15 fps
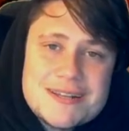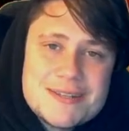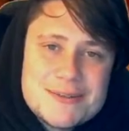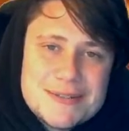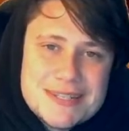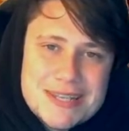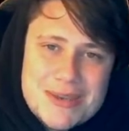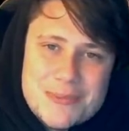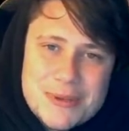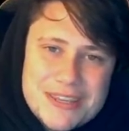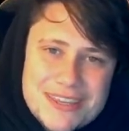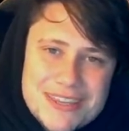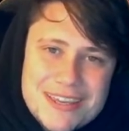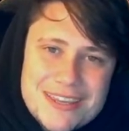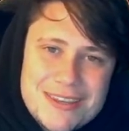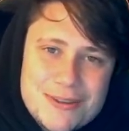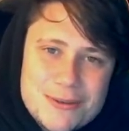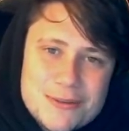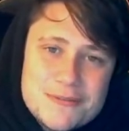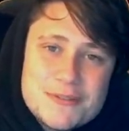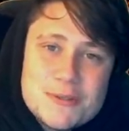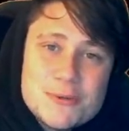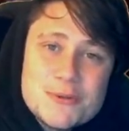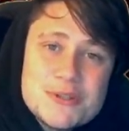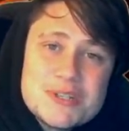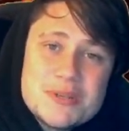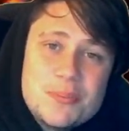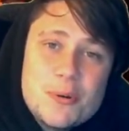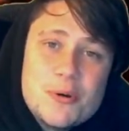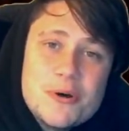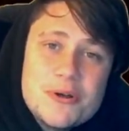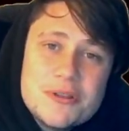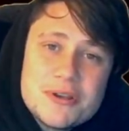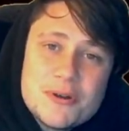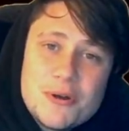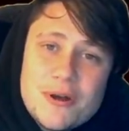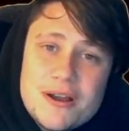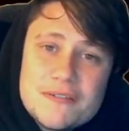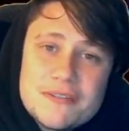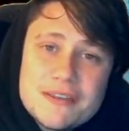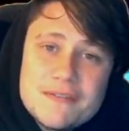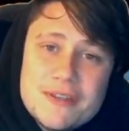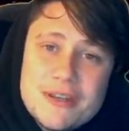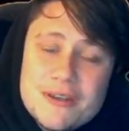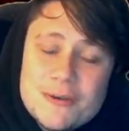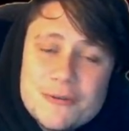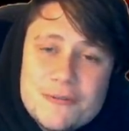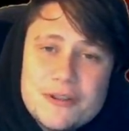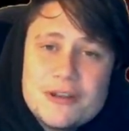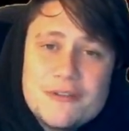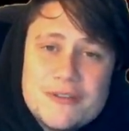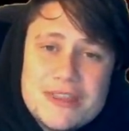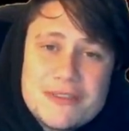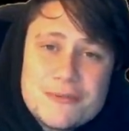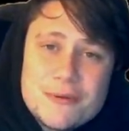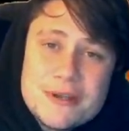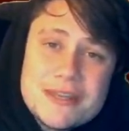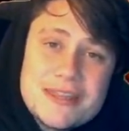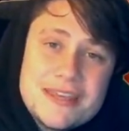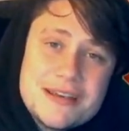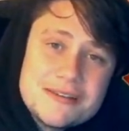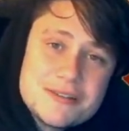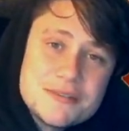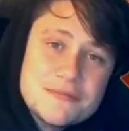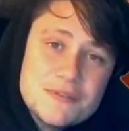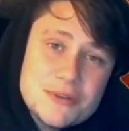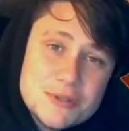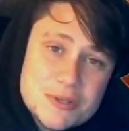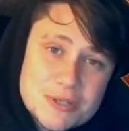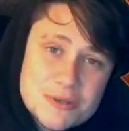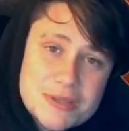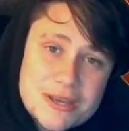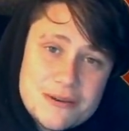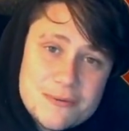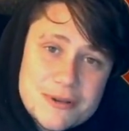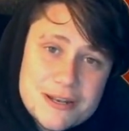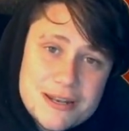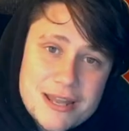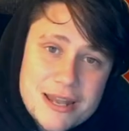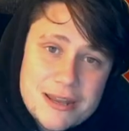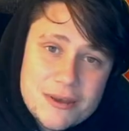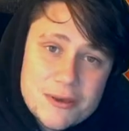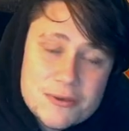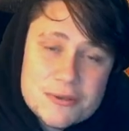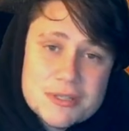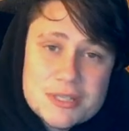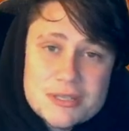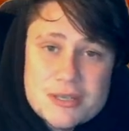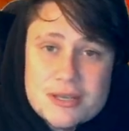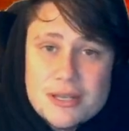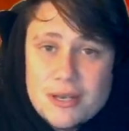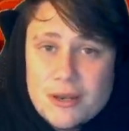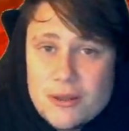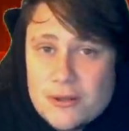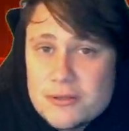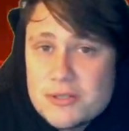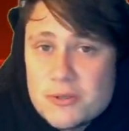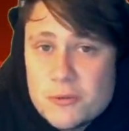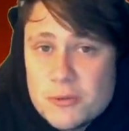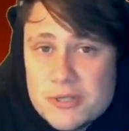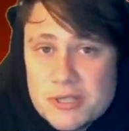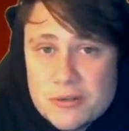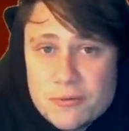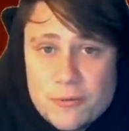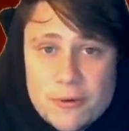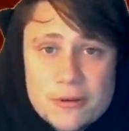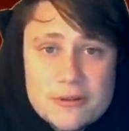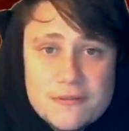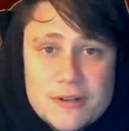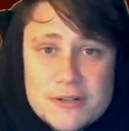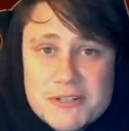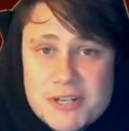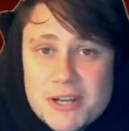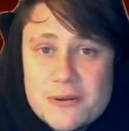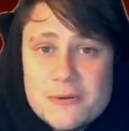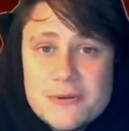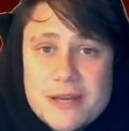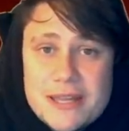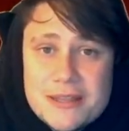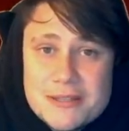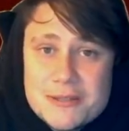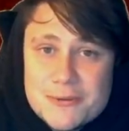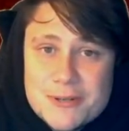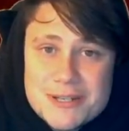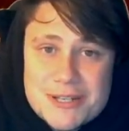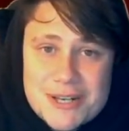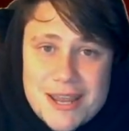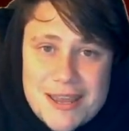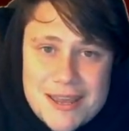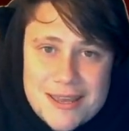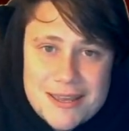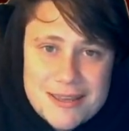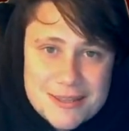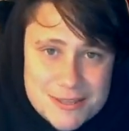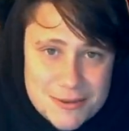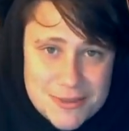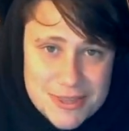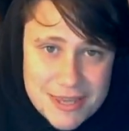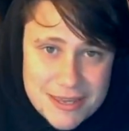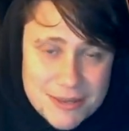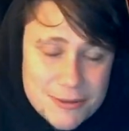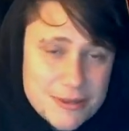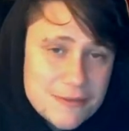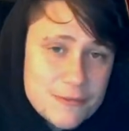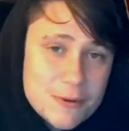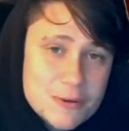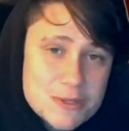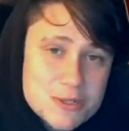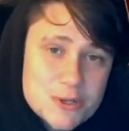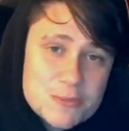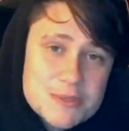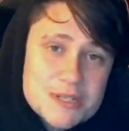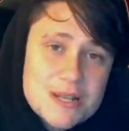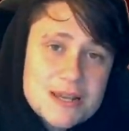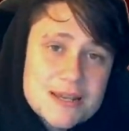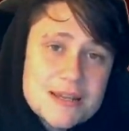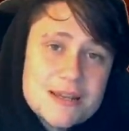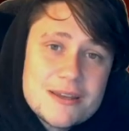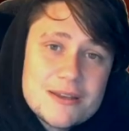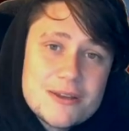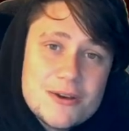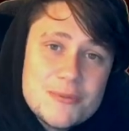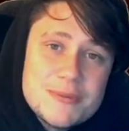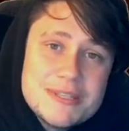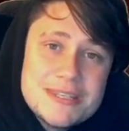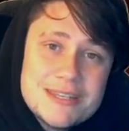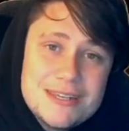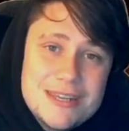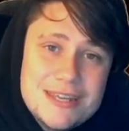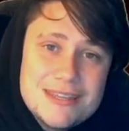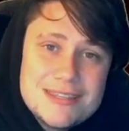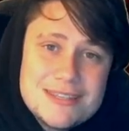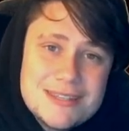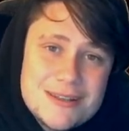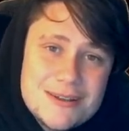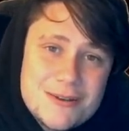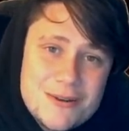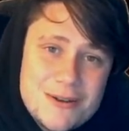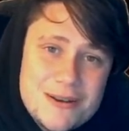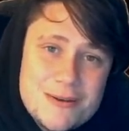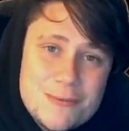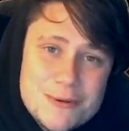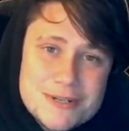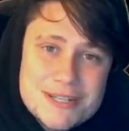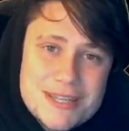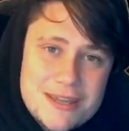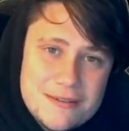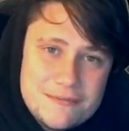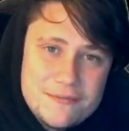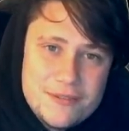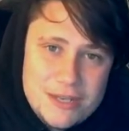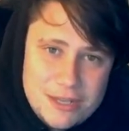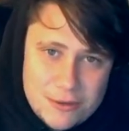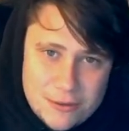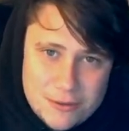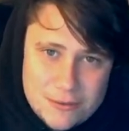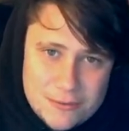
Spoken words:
I just want to say a big thank you to all the support on the crafting video. We've hit over 3,000 views on that one, and it goes a lot towards the growth of our channel and the Twitch. So thank you everyone who's dropped a like, commented, and stuck around and watched that video.